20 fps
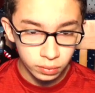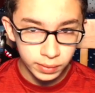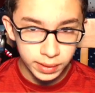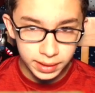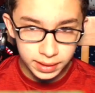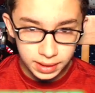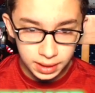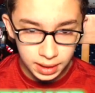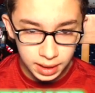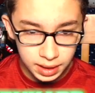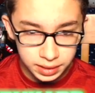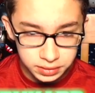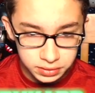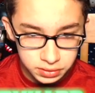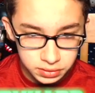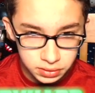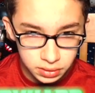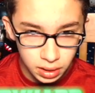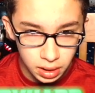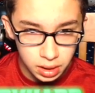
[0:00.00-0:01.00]
Wait, can I
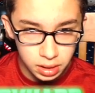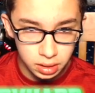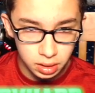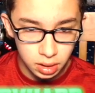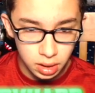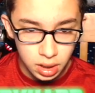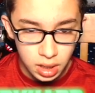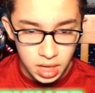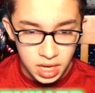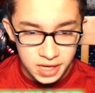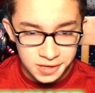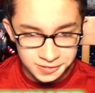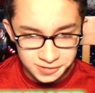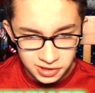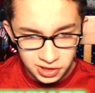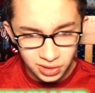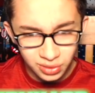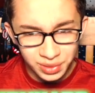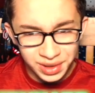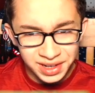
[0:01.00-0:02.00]
just, like, is
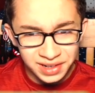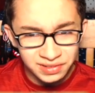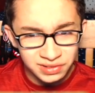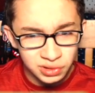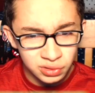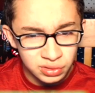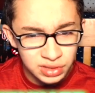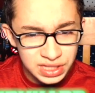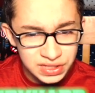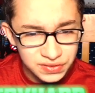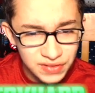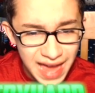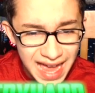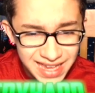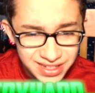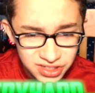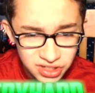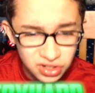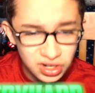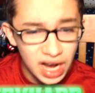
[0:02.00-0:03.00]
there a way to do this
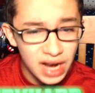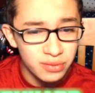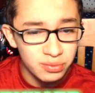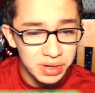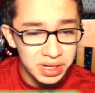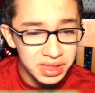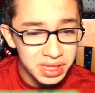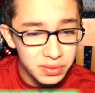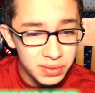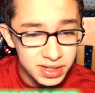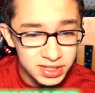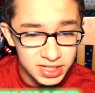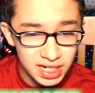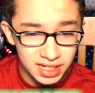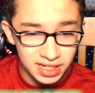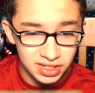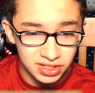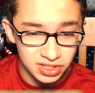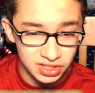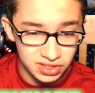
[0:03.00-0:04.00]
faster? I really wish I
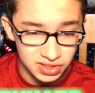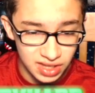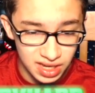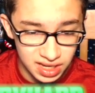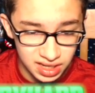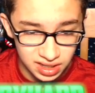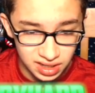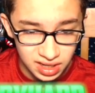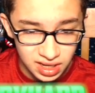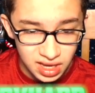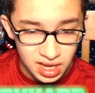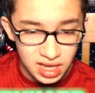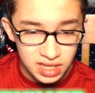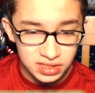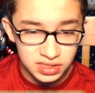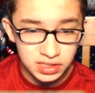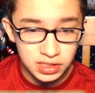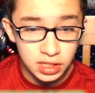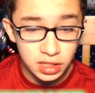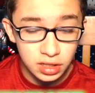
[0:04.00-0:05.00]
could just, like,
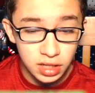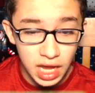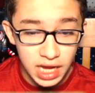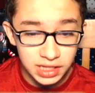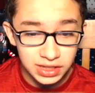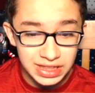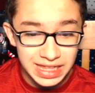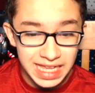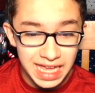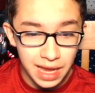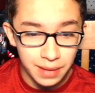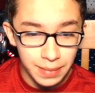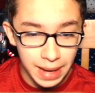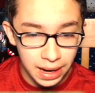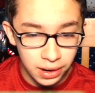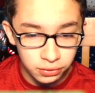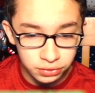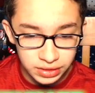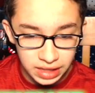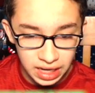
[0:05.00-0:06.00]
select the
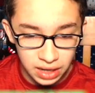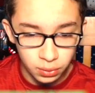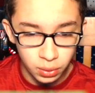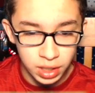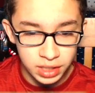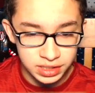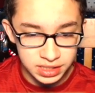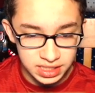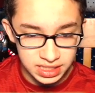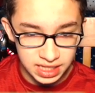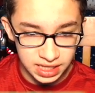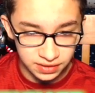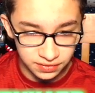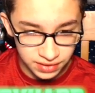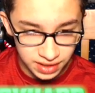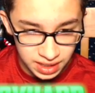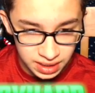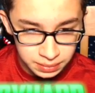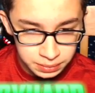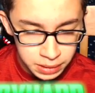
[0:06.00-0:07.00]
amount that I want to give
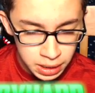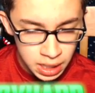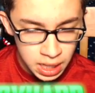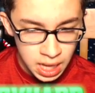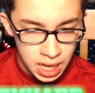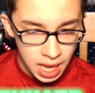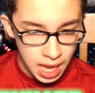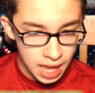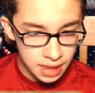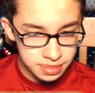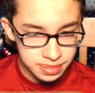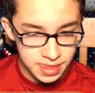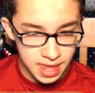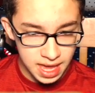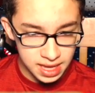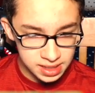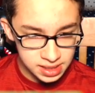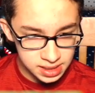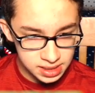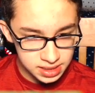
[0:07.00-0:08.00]
him, and
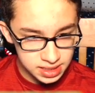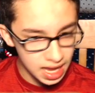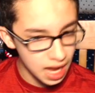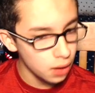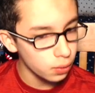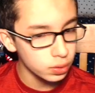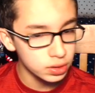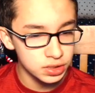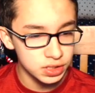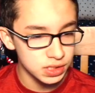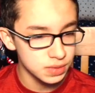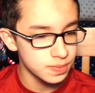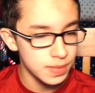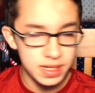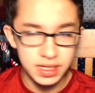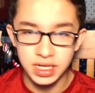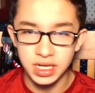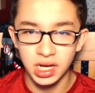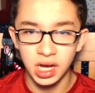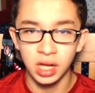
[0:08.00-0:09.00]
then that would just
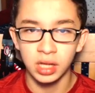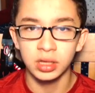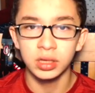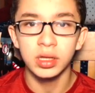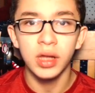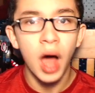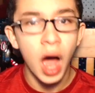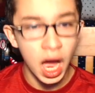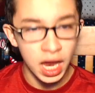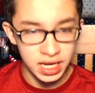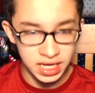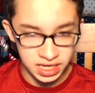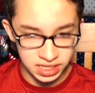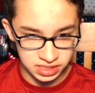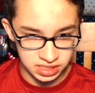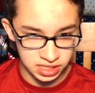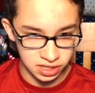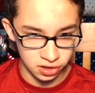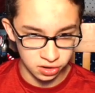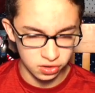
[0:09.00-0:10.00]
make it a lot
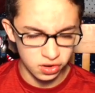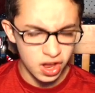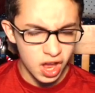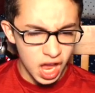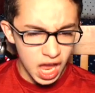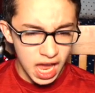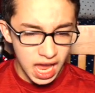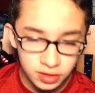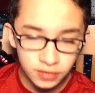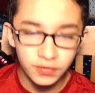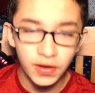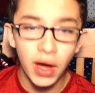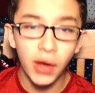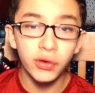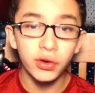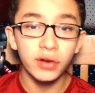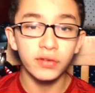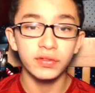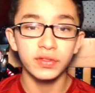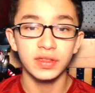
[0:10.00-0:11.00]
easier. The
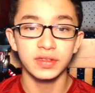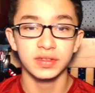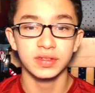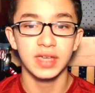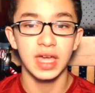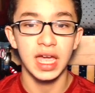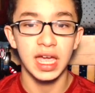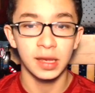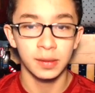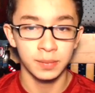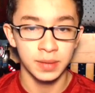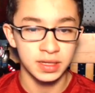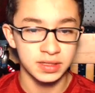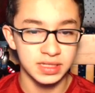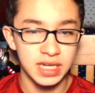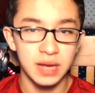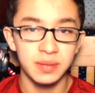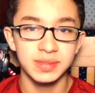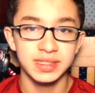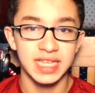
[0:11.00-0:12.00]
founder of this game, his
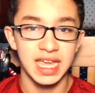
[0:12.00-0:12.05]
name is